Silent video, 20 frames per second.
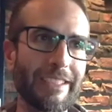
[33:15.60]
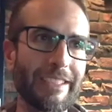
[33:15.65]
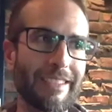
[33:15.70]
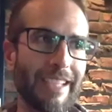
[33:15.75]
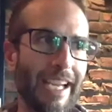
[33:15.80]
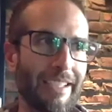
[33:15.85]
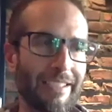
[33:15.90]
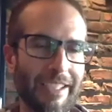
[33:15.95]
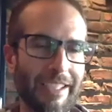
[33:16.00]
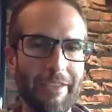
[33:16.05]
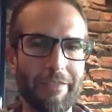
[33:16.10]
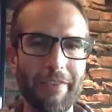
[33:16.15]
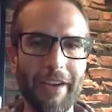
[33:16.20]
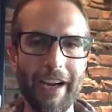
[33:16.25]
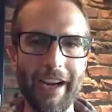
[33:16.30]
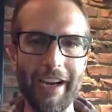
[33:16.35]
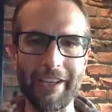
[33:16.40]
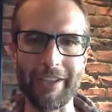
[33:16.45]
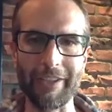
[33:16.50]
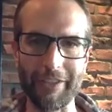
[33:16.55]
the gas on the
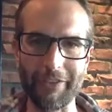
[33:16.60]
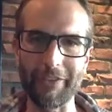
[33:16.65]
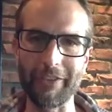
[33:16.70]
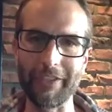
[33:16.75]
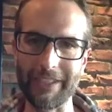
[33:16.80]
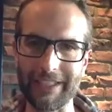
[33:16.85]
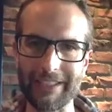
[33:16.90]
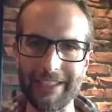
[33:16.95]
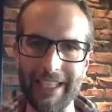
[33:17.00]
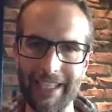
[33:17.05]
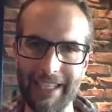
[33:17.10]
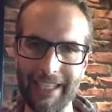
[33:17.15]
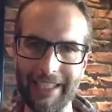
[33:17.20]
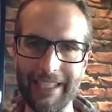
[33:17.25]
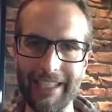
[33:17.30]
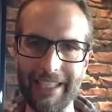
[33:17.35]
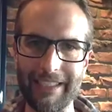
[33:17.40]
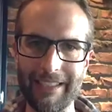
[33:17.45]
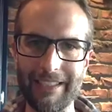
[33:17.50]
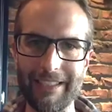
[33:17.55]
fire or throwing just NAD
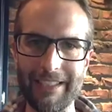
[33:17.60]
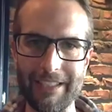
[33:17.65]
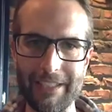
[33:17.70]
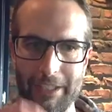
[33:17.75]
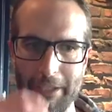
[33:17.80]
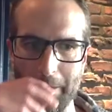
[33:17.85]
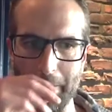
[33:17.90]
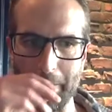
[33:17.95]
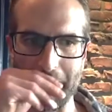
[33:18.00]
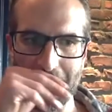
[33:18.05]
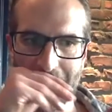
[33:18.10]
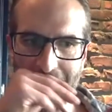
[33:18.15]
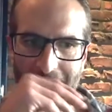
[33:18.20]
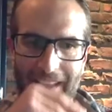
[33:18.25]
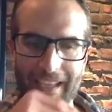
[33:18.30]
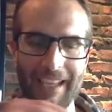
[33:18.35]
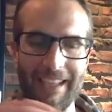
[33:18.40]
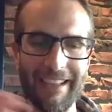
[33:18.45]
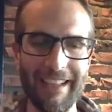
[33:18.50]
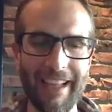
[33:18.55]
in the system.
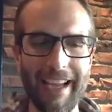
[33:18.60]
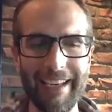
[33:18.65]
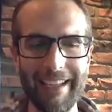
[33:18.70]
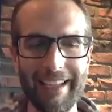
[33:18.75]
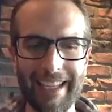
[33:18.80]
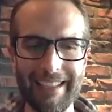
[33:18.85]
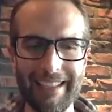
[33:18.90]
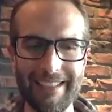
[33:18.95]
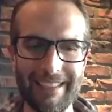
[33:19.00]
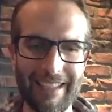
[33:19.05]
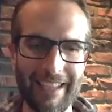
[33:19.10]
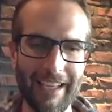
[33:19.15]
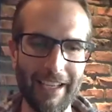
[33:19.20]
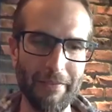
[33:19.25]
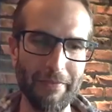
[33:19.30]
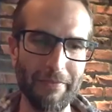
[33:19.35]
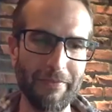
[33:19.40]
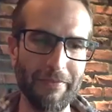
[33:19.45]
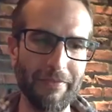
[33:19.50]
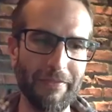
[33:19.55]
Yeah. A lot of that
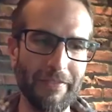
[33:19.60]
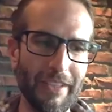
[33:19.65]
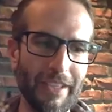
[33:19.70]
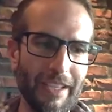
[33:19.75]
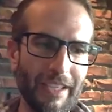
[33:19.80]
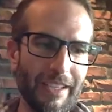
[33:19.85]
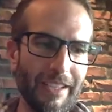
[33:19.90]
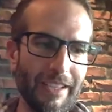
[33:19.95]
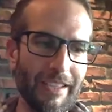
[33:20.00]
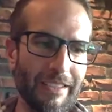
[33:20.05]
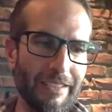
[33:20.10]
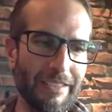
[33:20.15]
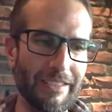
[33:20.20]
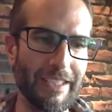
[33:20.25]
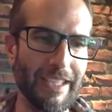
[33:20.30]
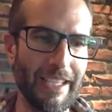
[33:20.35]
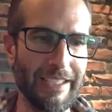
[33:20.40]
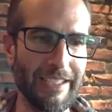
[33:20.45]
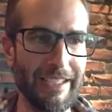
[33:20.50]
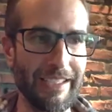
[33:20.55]
stuff uh,
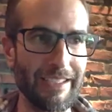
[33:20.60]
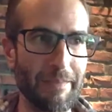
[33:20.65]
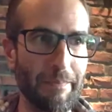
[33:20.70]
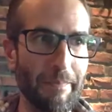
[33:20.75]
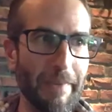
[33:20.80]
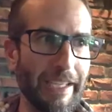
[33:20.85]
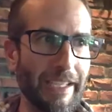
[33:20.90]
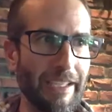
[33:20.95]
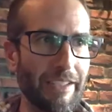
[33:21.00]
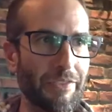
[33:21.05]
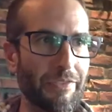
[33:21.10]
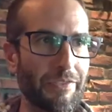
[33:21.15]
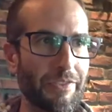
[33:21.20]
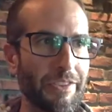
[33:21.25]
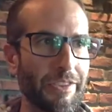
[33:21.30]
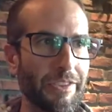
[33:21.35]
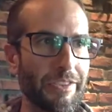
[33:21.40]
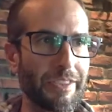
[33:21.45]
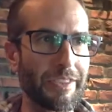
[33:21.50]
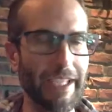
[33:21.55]
doesn't make it
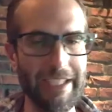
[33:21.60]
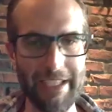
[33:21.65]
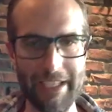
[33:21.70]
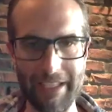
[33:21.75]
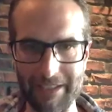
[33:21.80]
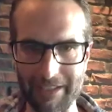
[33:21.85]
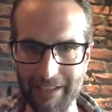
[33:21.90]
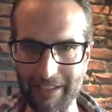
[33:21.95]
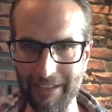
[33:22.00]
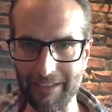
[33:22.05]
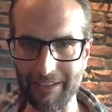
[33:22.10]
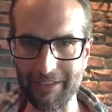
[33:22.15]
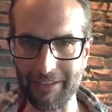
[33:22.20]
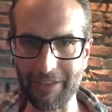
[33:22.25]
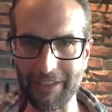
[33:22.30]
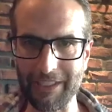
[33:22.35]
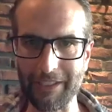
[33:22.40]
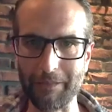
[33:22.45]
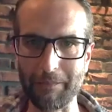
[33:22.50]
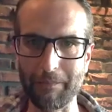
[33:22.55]
through digestion
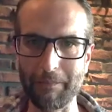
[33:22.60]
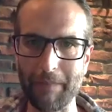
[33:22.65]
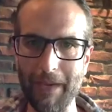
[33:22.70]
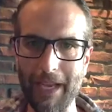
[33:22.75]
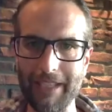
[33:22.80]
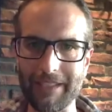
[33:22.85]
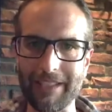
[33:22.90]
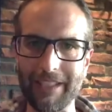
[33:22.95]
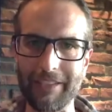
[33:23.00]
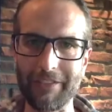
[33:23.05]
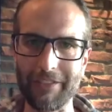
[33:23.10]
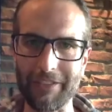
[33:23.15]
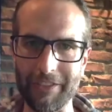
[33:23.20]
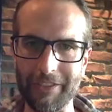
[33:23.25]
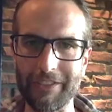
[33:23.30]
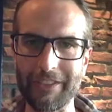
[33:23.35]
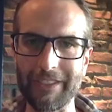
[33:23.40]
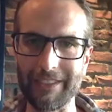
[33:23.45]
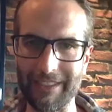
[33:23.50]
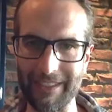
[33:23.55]
when you pass that
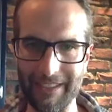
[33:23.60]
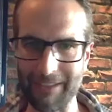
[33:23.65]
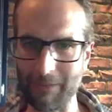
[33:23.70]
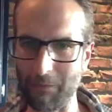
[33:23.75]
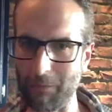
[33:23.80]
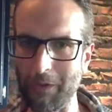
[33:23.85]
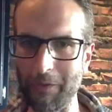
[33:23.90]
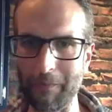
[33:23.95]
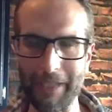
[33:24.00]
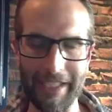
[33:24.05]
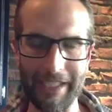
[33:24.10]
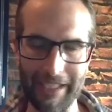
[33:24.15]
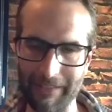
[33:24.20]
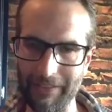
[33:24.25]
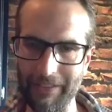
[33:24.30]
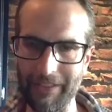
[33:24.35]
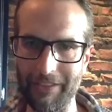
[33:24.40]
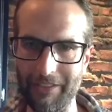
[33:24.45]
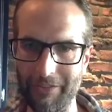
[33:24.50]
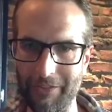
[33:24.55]
through and it won't make it
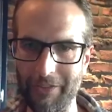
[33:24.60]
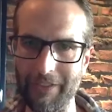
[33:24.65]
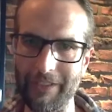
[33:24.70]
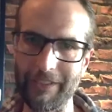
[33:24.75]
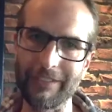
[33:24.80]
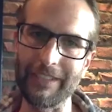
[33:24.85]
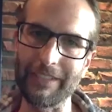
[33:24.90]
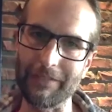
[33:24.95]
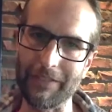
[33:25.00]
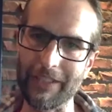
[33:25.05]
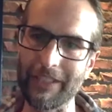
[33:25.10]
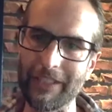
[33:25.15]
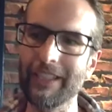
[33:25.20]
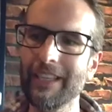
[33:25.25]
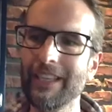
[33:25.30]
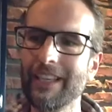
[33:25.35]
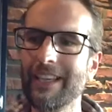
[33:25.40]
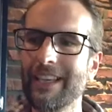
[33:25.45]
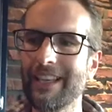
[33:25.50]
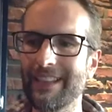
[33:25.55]
even through to the liver
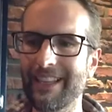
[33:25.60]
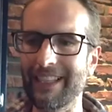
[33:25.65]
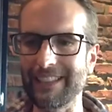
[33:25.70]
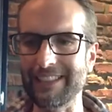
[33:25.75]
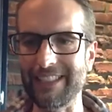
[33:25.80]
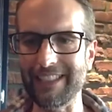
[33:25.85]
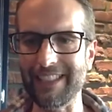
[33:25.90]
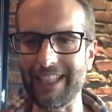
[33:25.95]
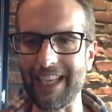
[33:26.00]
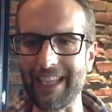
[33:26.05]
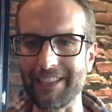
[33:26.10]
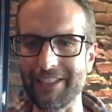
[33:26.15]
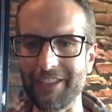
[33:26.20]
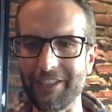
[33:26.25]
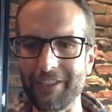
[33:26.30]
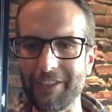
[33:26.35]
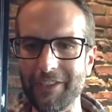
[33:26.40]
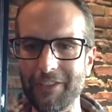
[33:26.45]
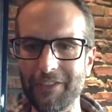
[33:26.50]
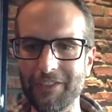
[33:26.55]
things mm. like that so
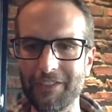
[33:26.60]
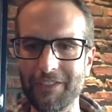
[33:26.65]
mm.